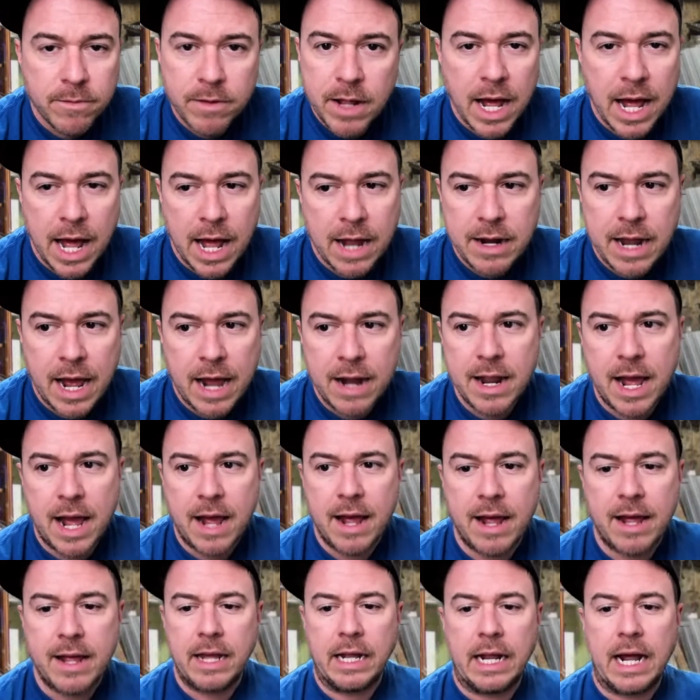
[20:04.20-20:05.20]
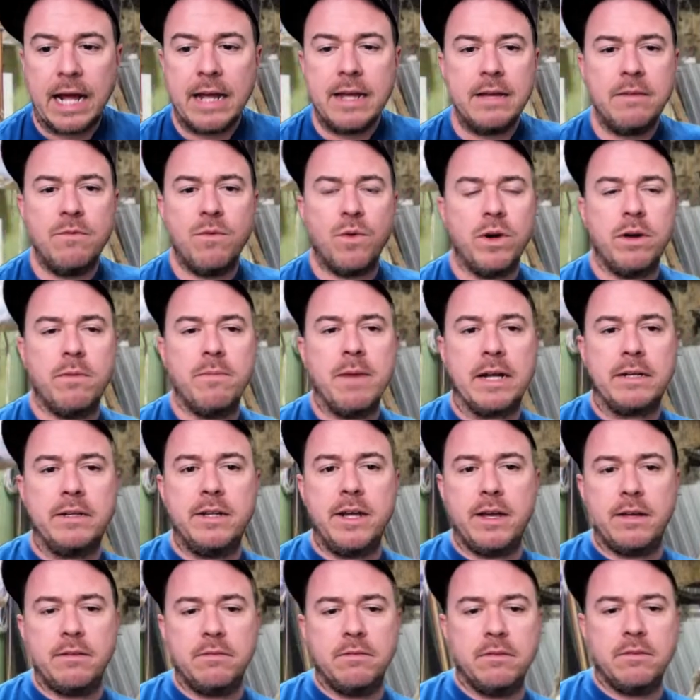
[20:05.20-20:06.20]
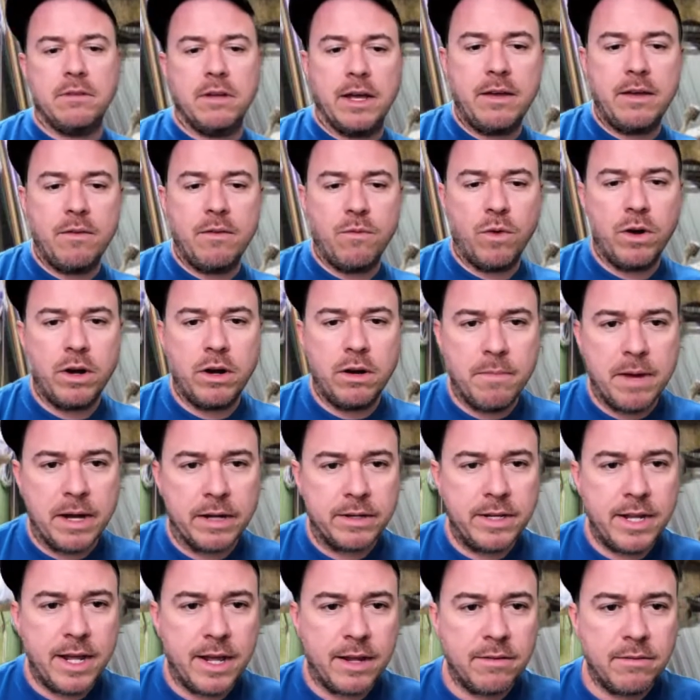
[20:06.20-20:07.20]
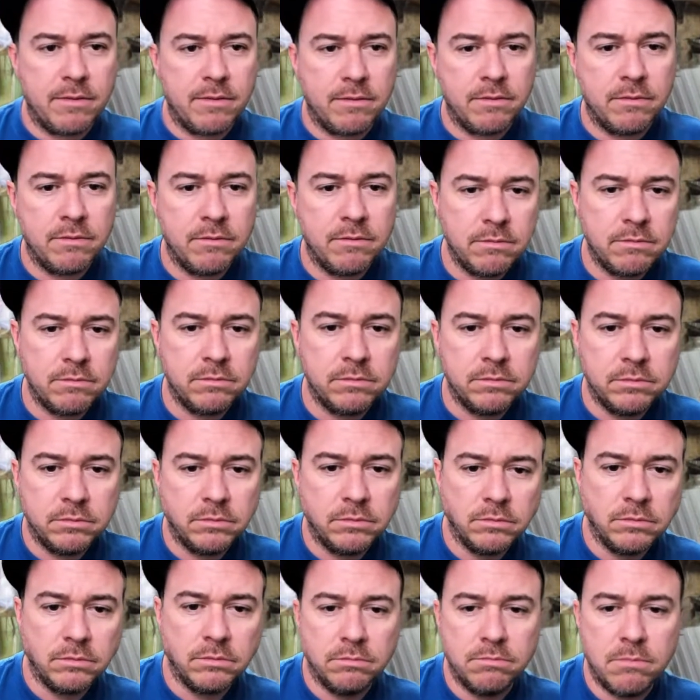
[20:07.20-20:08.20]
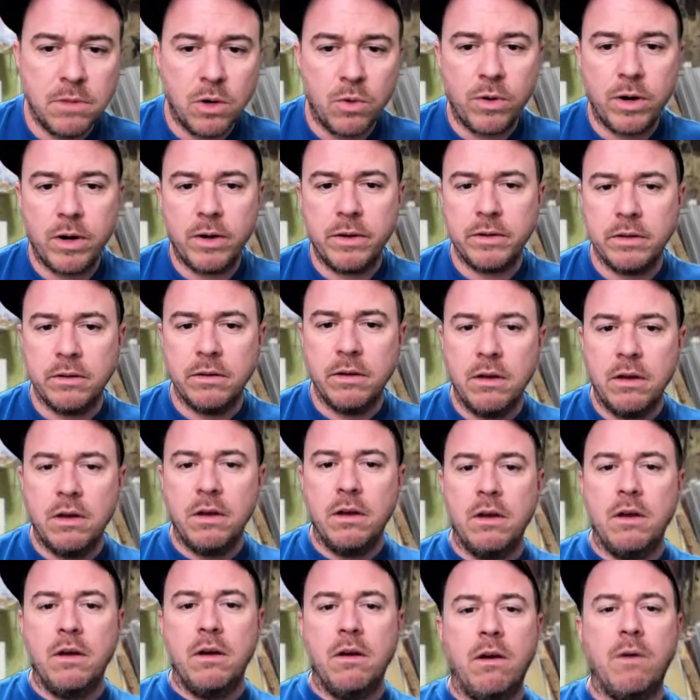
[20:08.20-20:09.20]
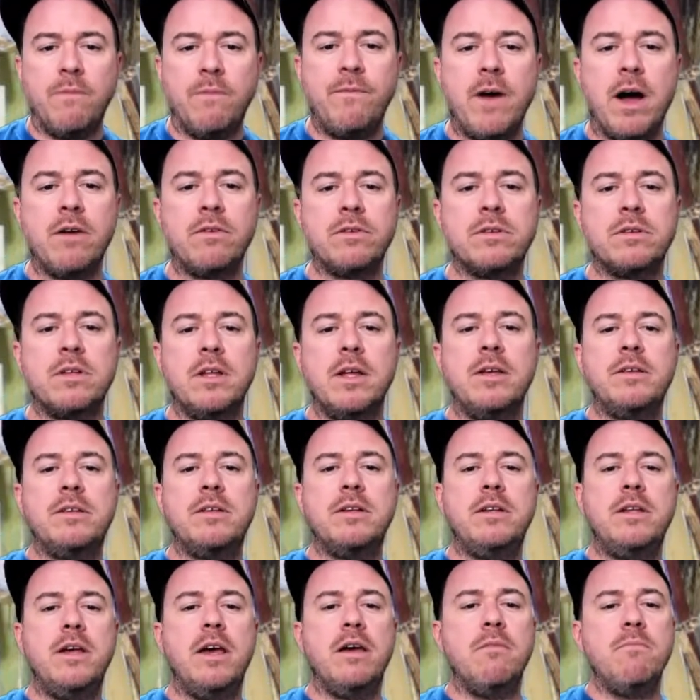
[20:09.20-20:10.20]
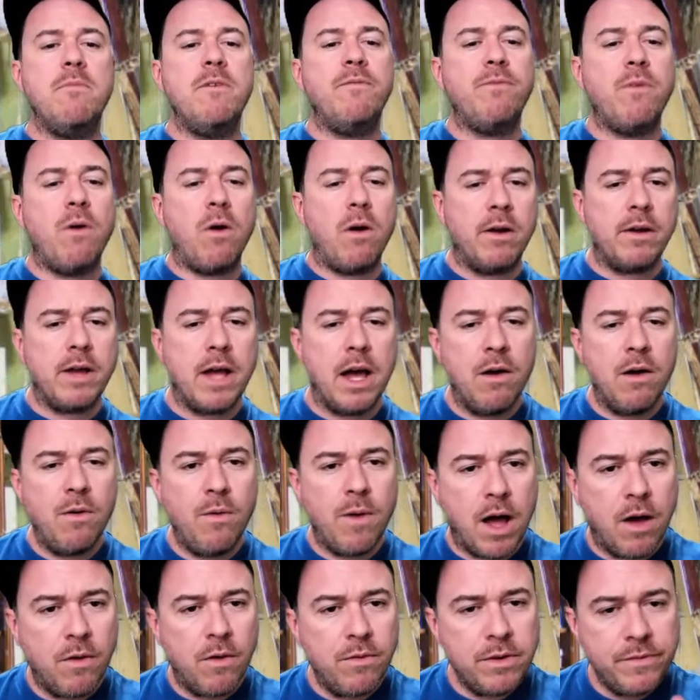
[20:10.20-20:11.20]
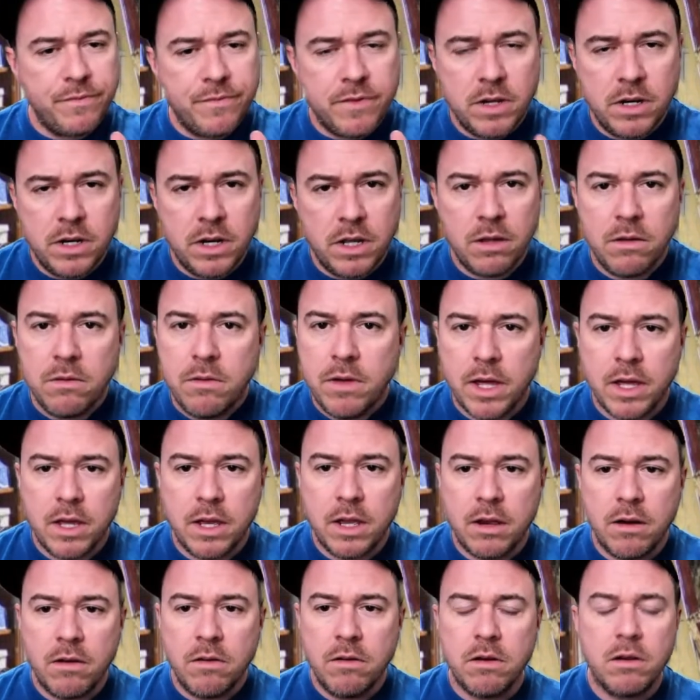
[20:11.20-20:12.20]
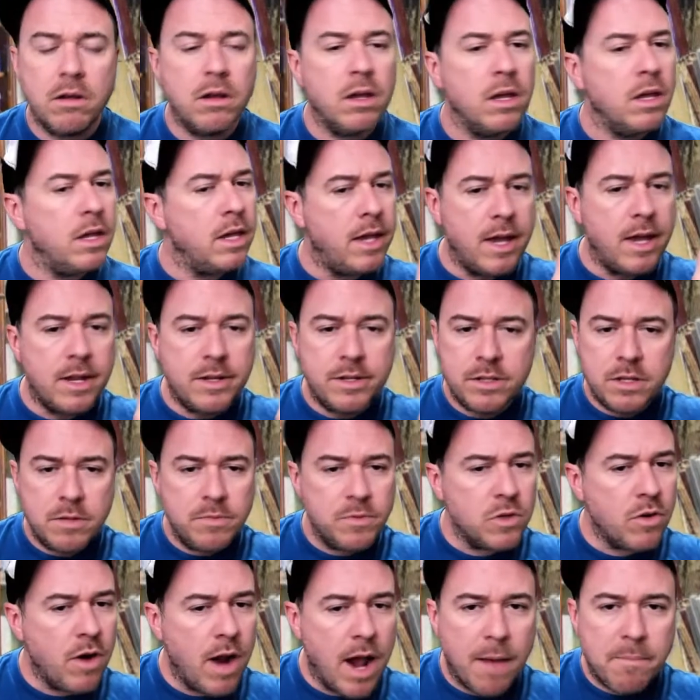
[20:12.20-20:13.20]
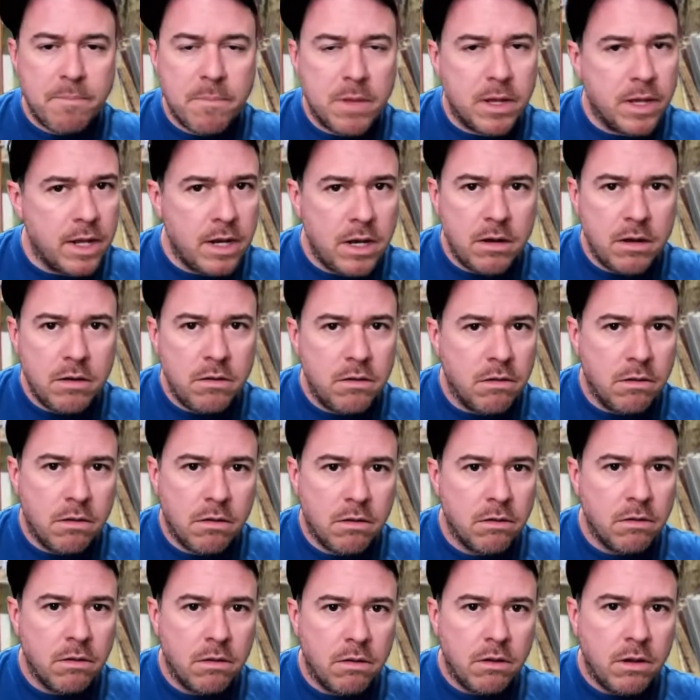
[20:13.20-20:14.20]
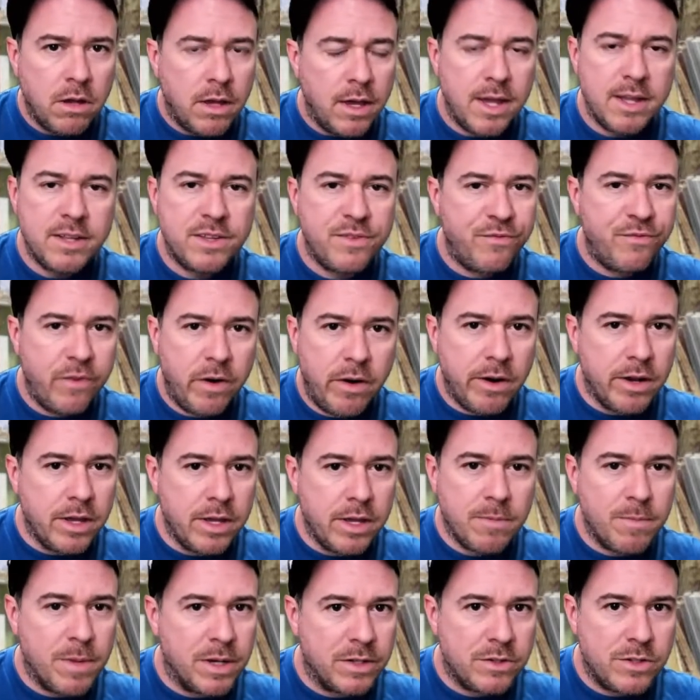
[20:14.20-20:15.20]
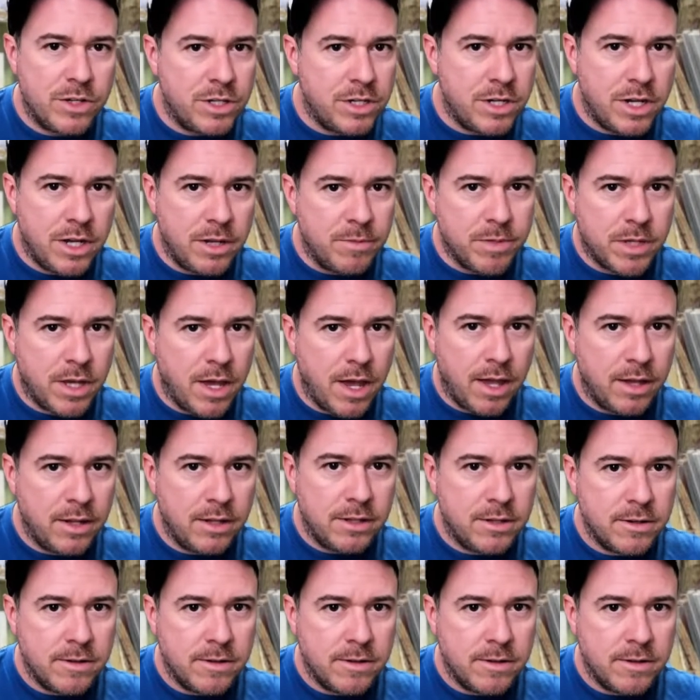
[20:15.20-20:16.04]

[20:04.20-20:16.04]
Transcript: I ain't worried about that. I ain't worried about that, moron. Well, folks, listen to me before I go on. If you're new here, hit the subscribe button. It's free, you bunch of cheapskates.